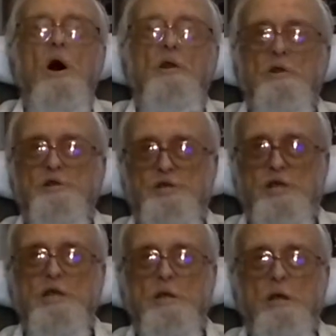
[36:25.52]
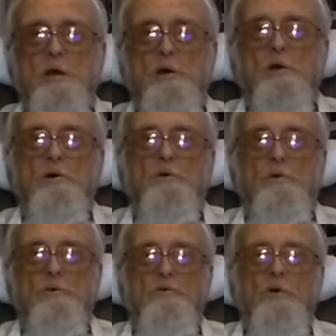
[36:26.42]
on the sea,
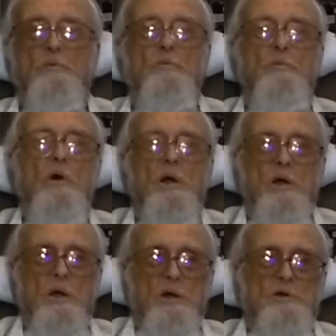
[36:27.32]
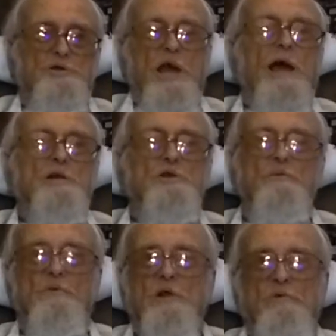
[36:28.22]
from
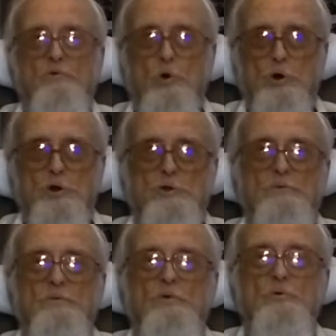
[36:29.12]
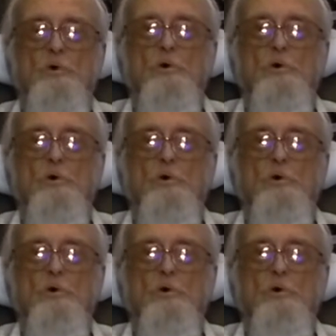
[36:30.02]
Jacksonville, Florida. You